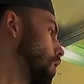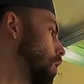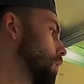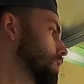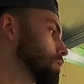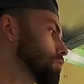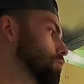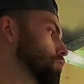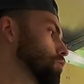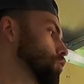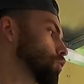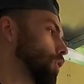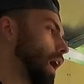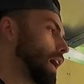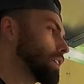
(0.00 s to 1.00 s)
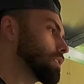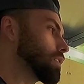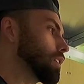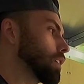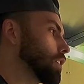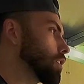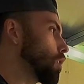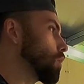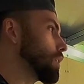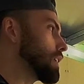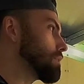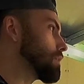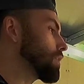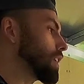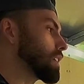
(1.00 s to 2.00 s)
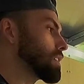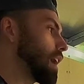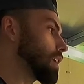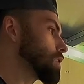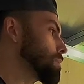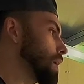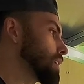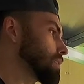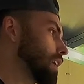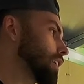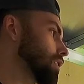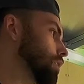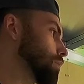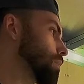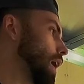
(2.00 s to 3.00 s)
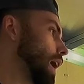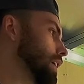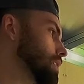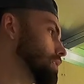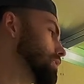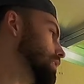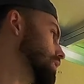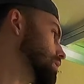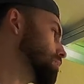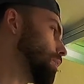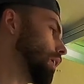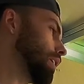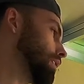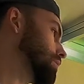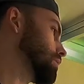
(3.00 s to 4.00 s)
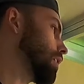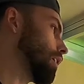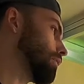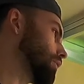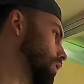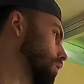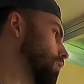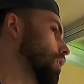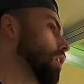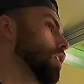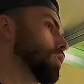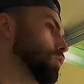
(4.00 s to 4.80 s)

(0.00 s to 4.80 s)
always tried to, you know, even things out as best I could behind the scenes, but it's tough, you know,